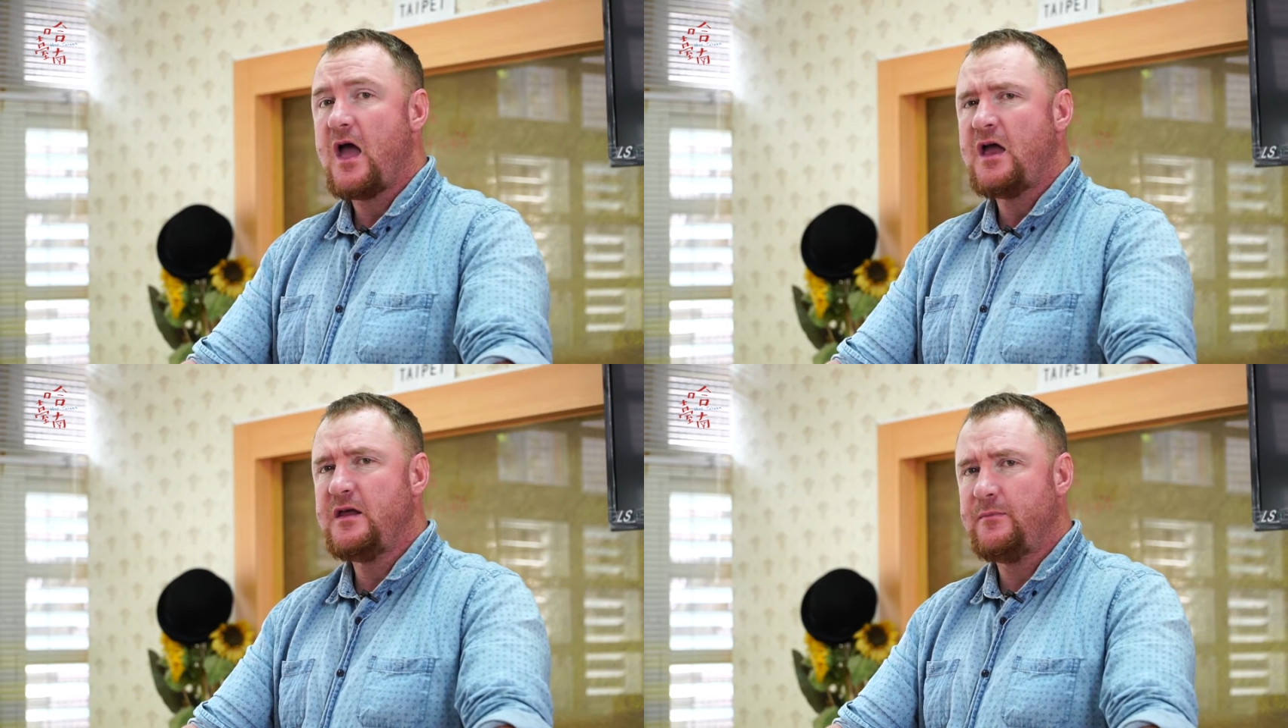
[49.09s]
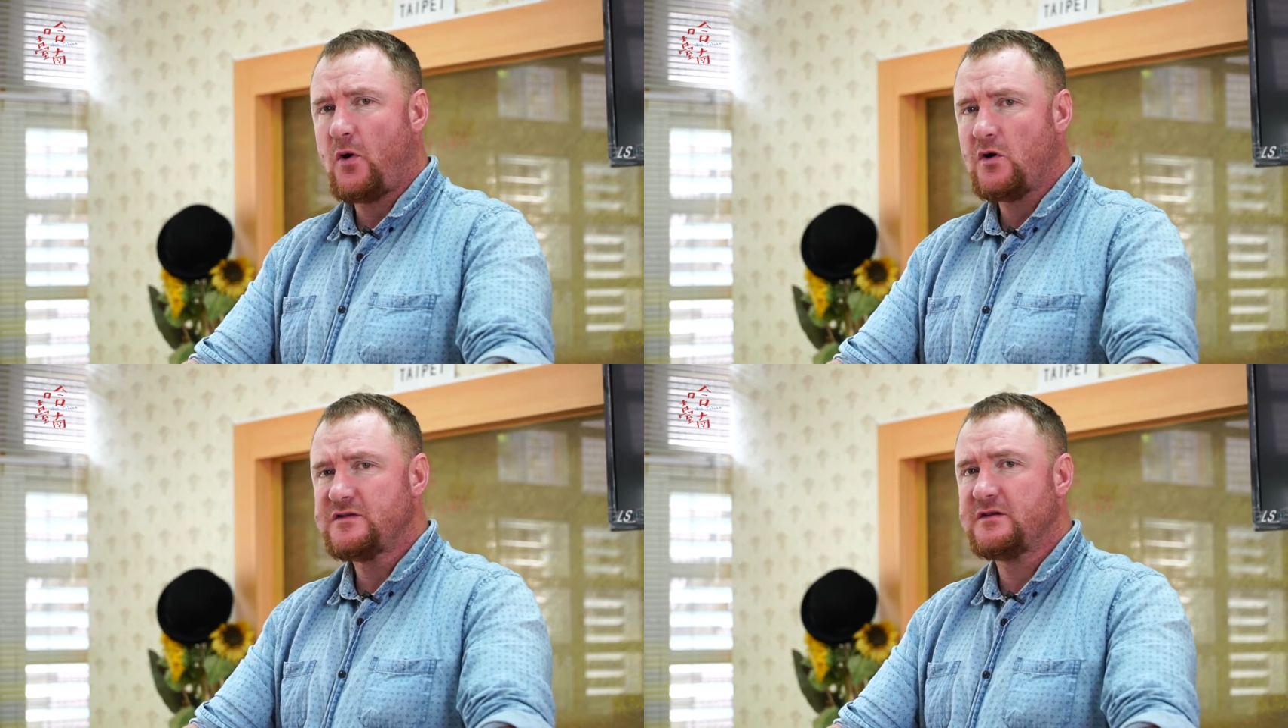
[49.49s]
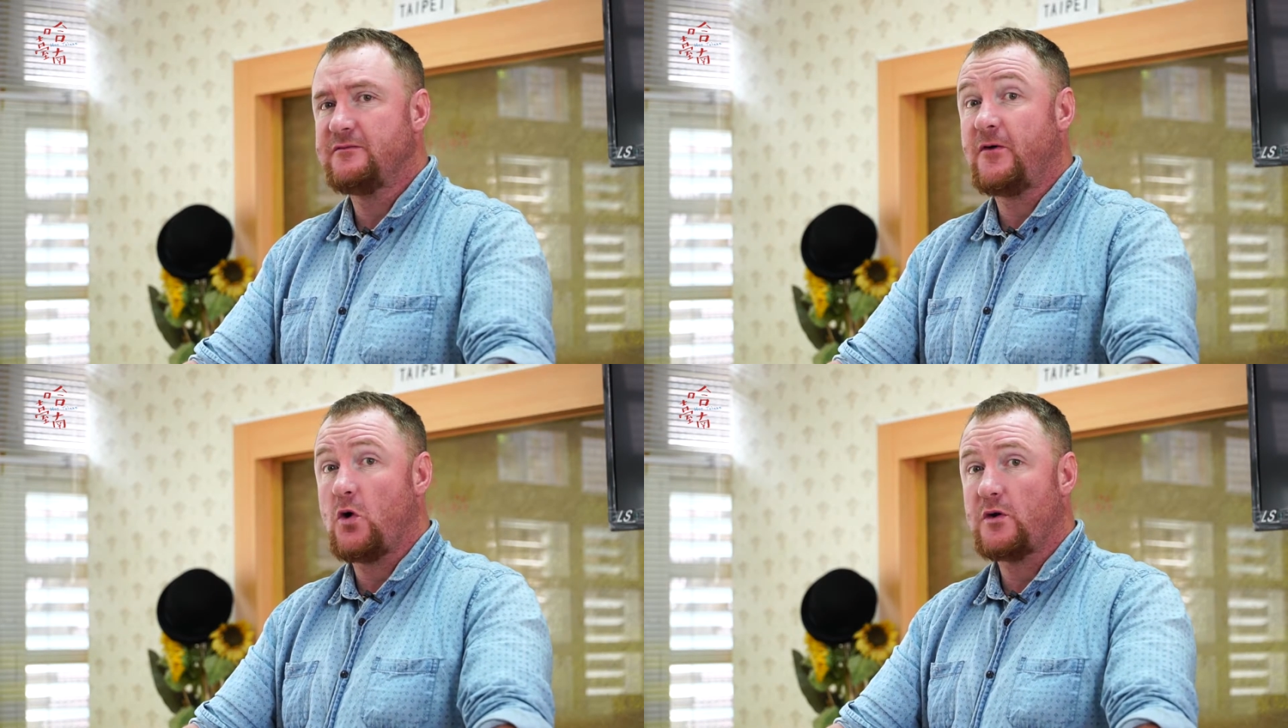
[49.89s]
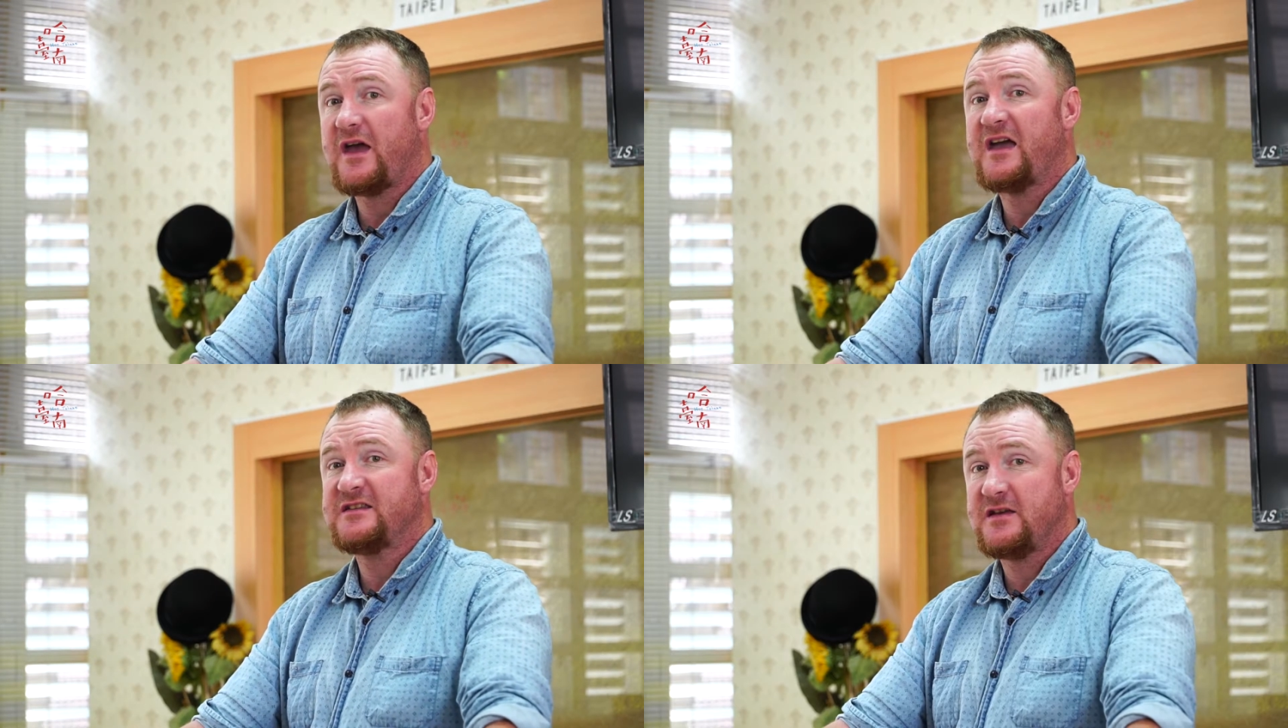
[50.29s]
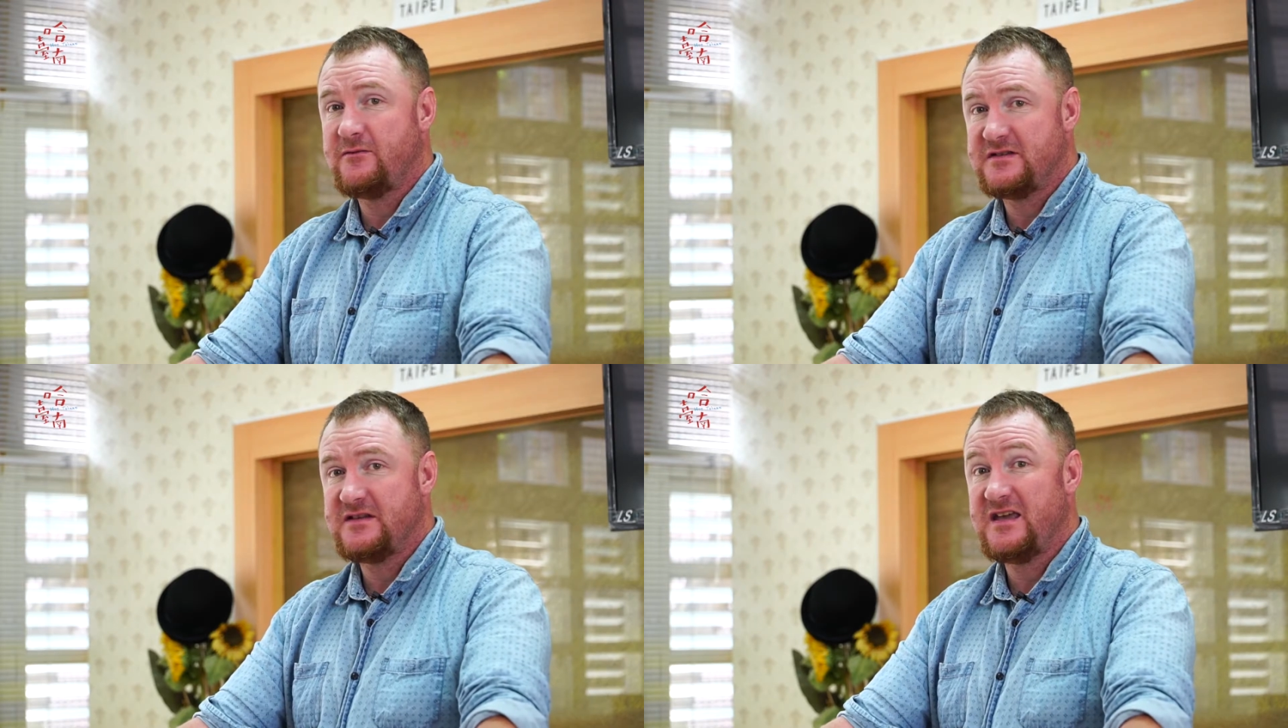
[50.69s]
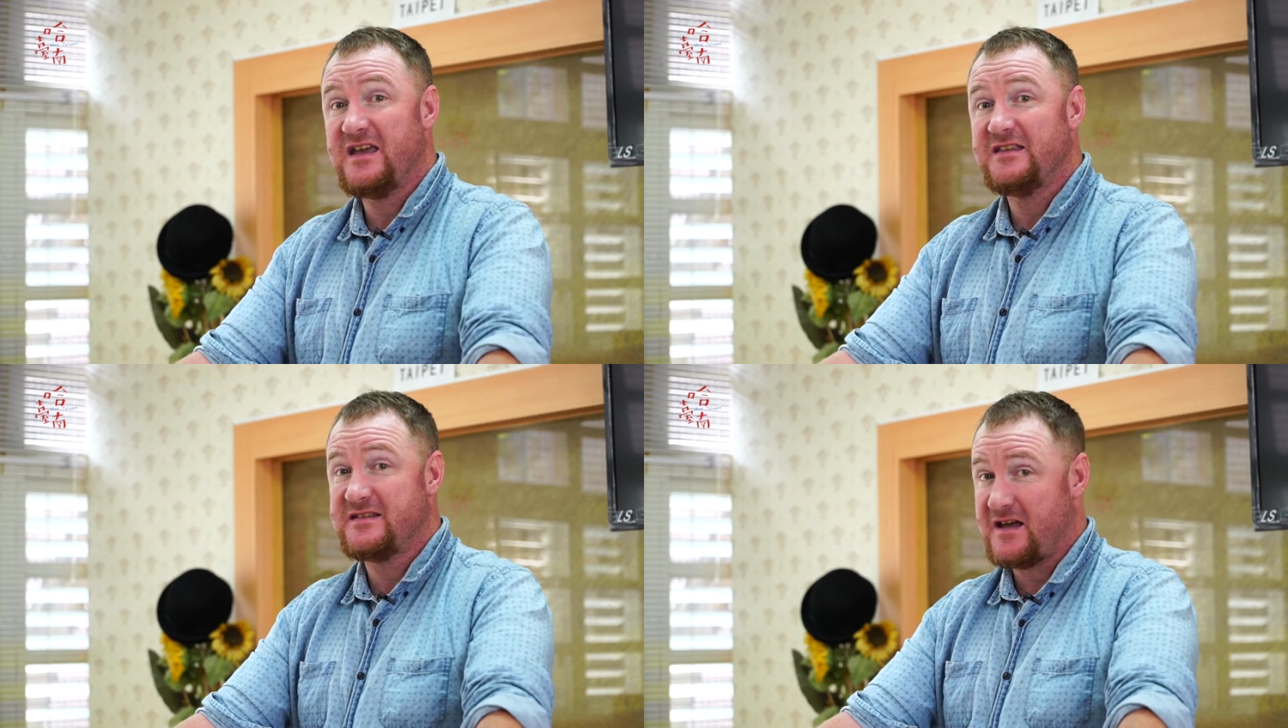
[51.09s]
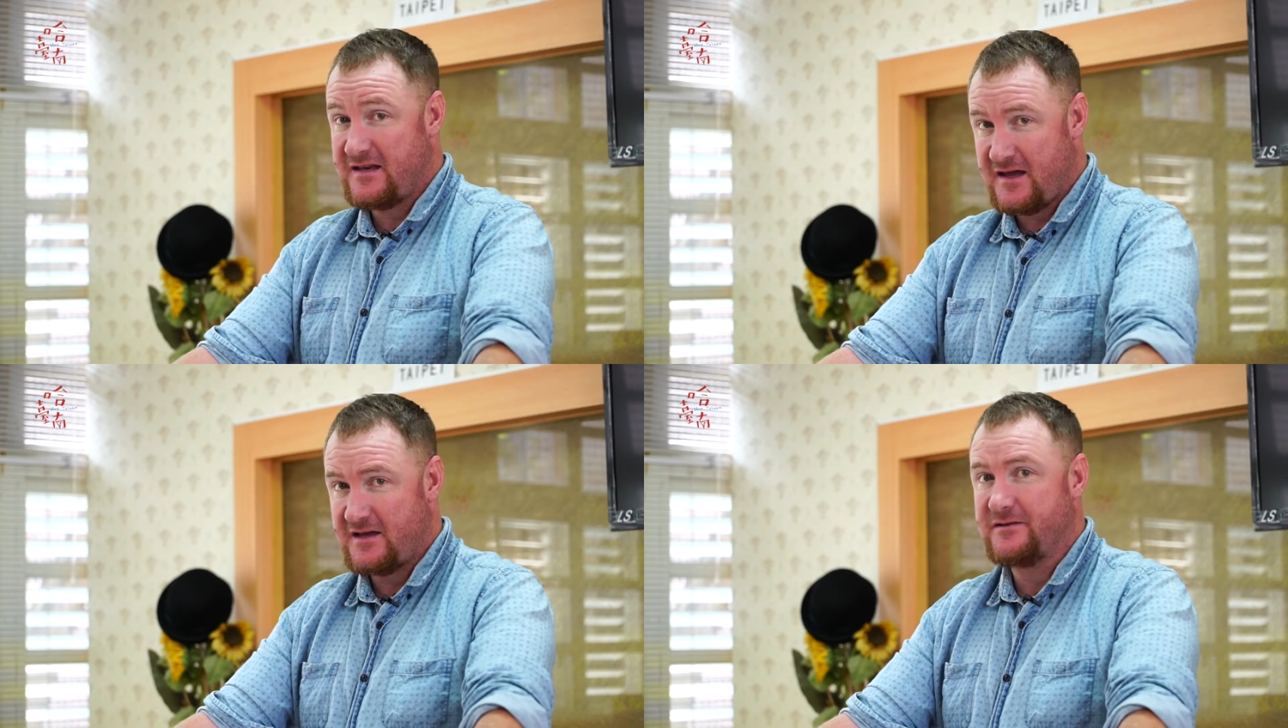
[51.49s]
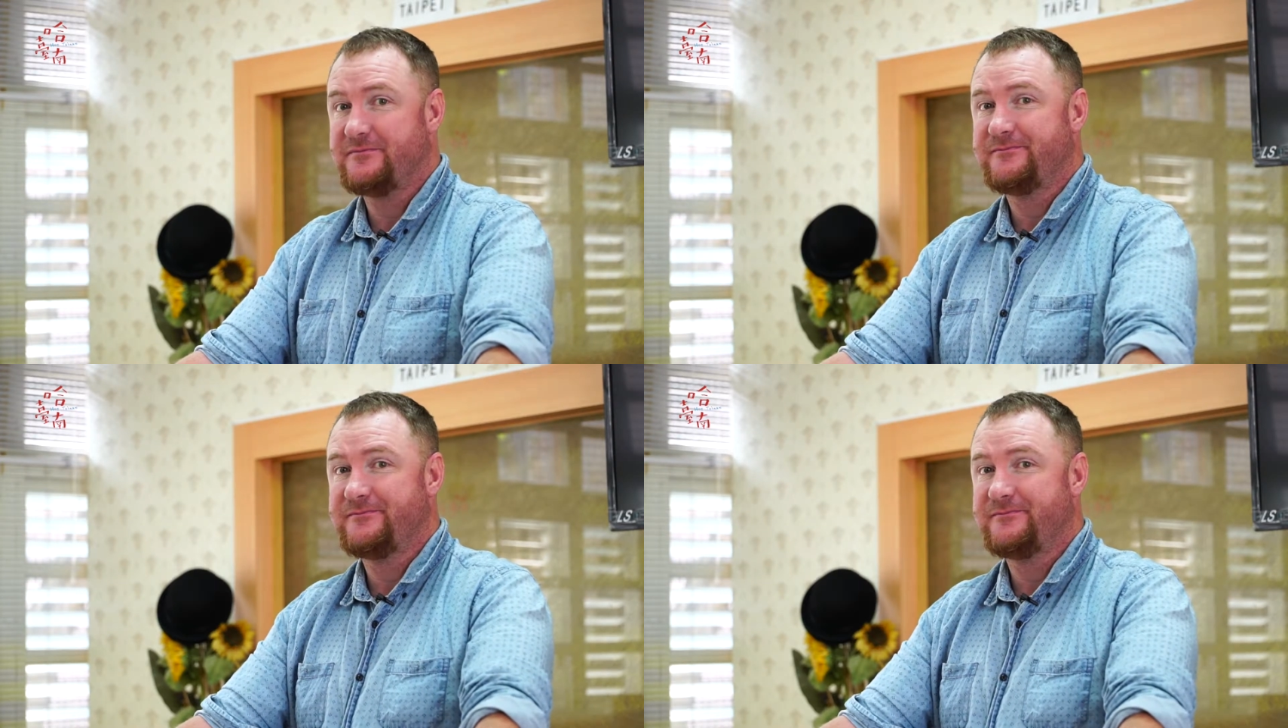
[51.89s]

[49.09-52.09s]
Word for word: an important folk activity in Tainan.